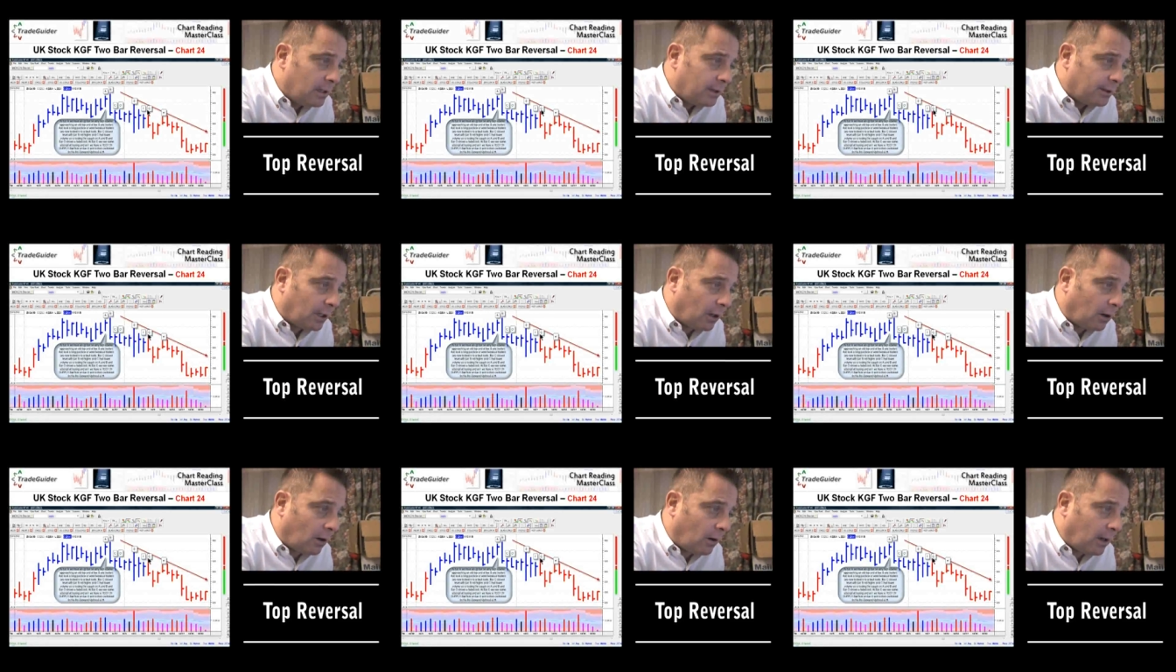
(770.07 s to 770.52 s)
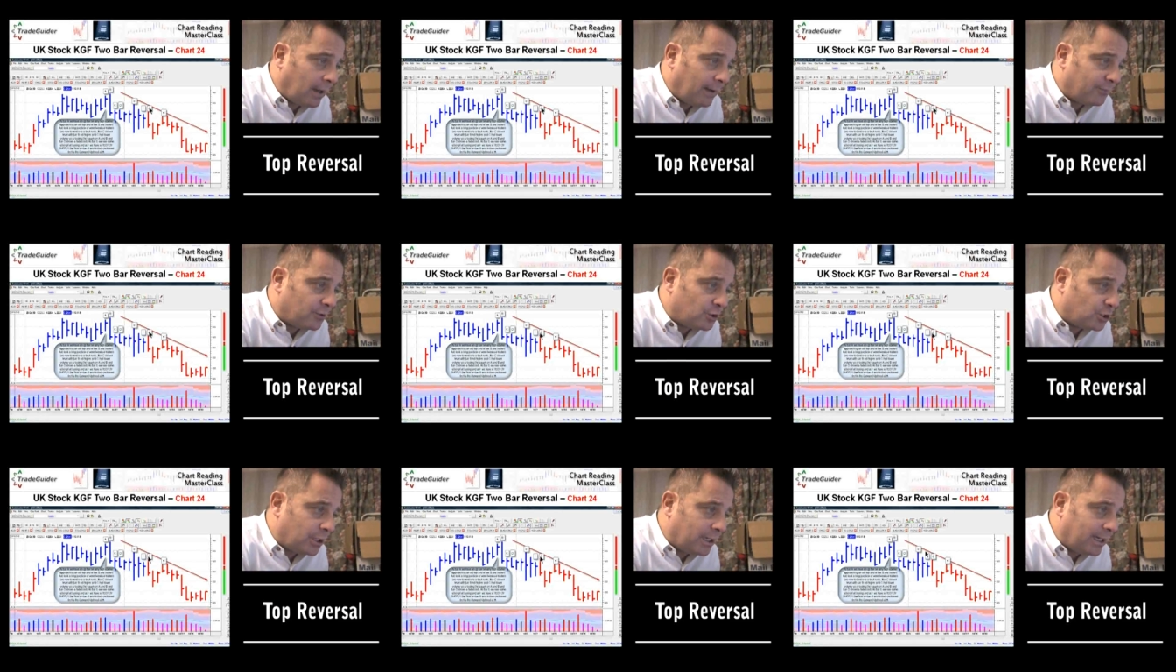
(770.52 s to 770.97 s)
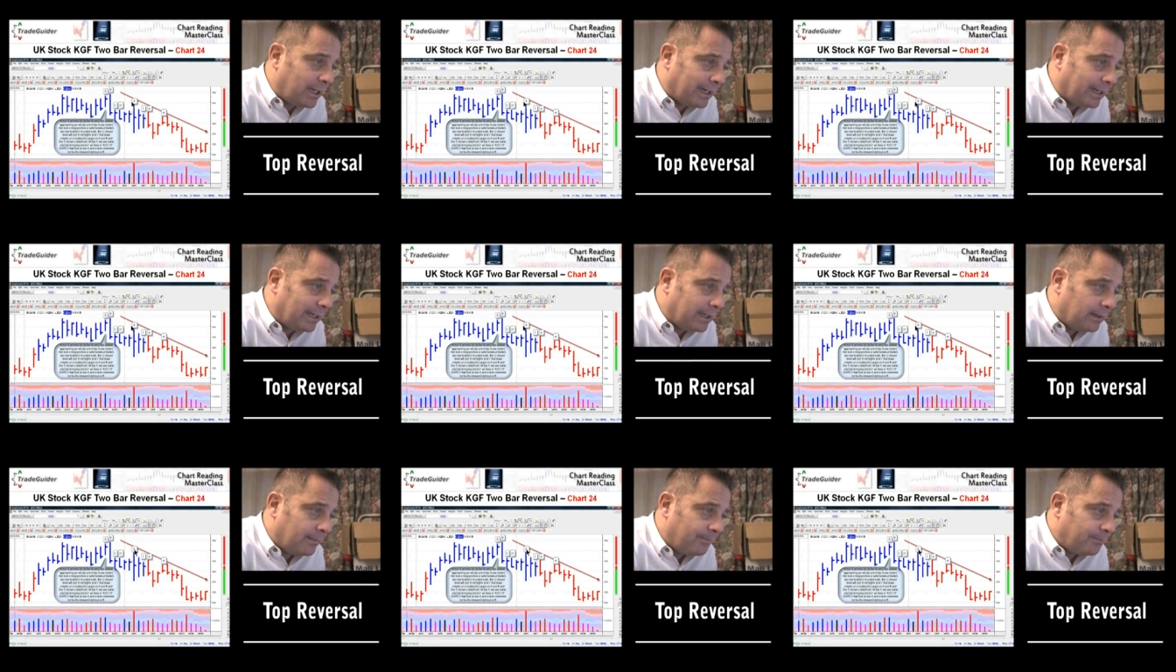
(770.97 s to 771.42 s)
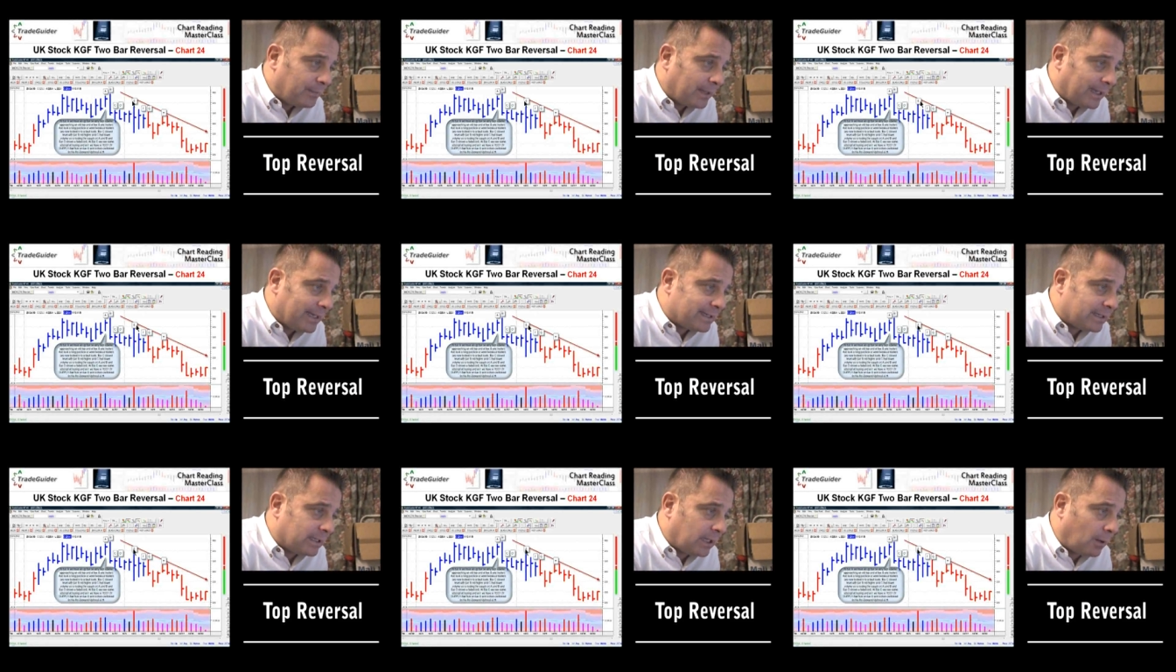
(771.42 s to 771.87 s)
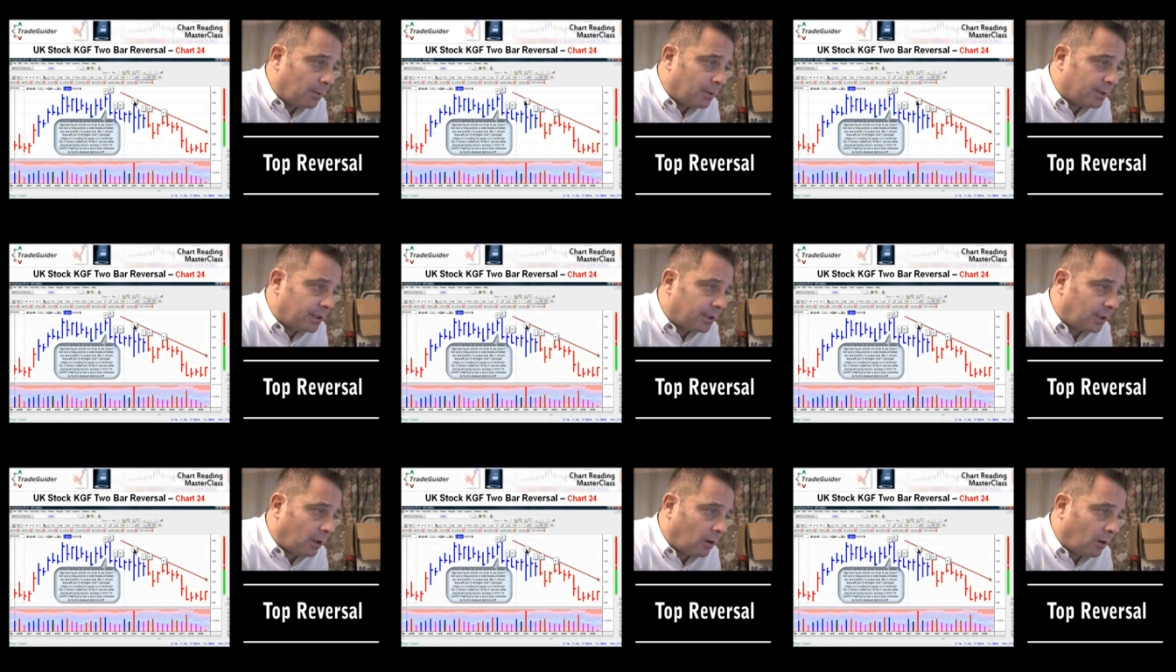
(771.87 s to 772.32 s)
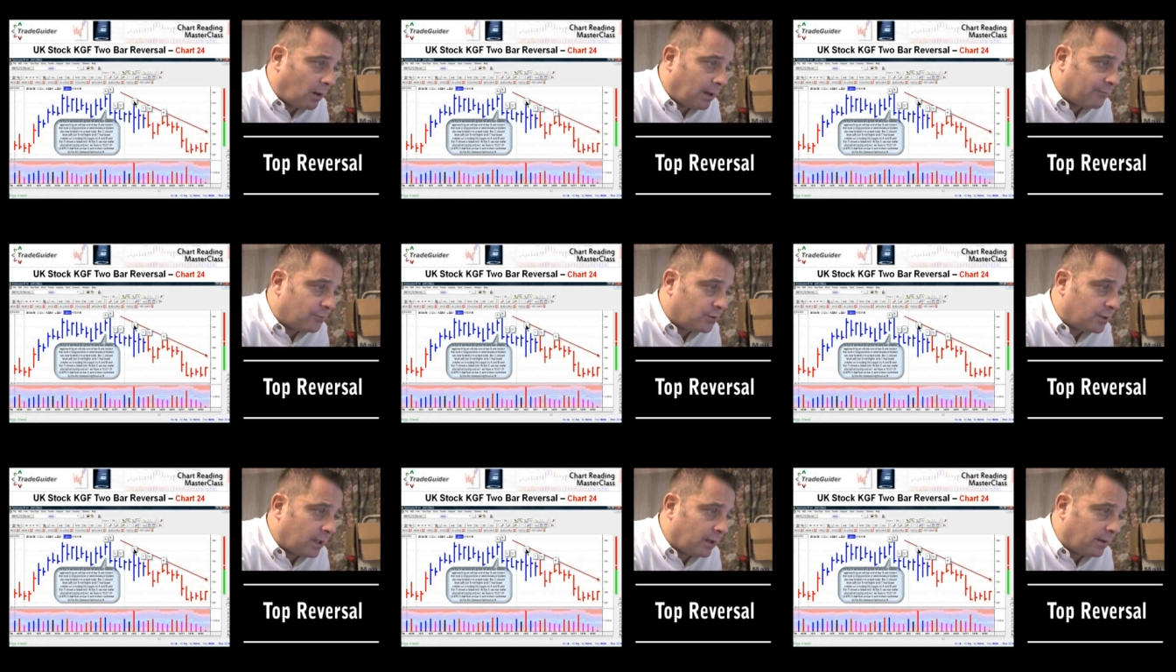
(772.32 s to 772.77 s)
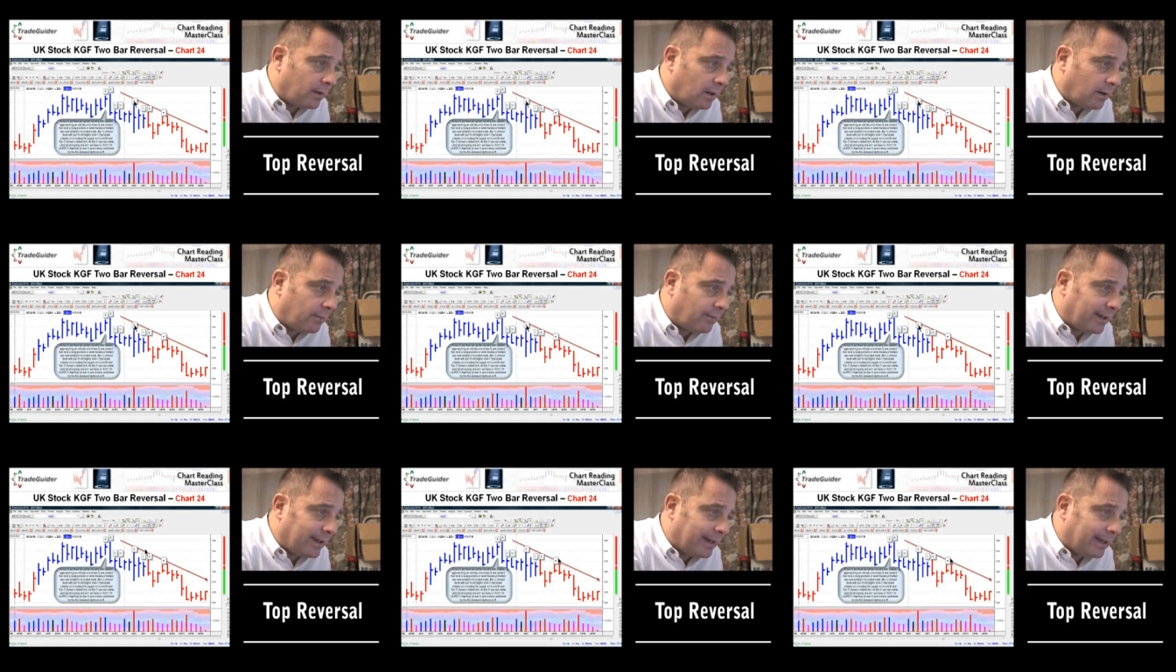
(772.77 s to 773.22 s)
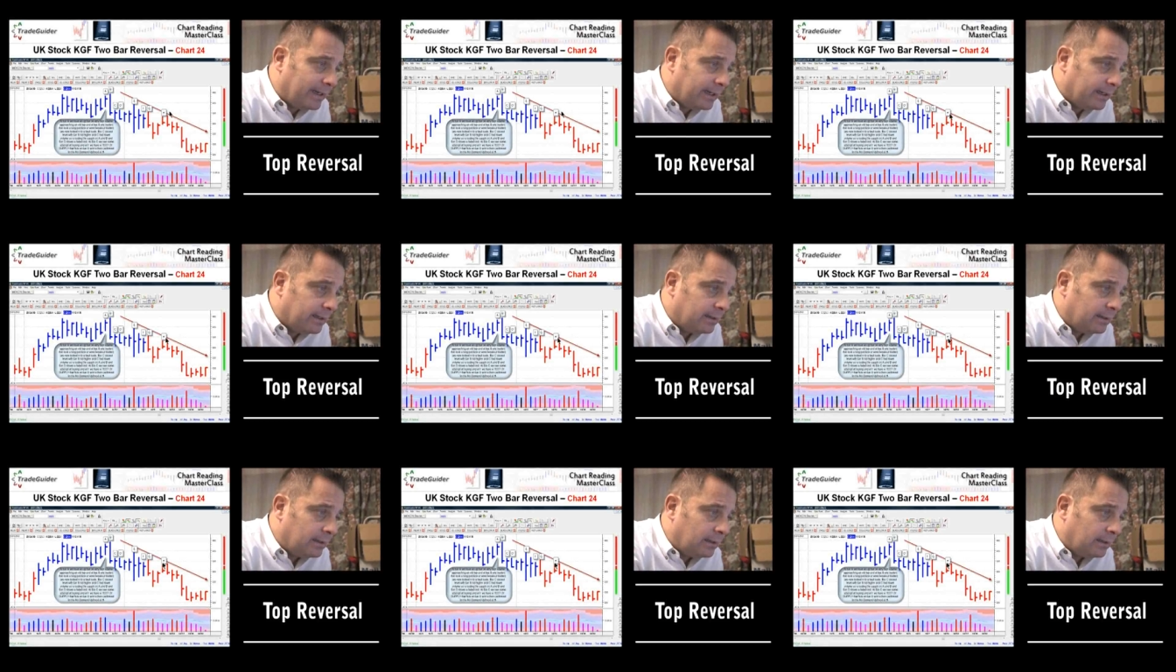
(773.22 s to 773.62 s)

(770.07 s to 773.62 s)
The high of G is lower than the high of E,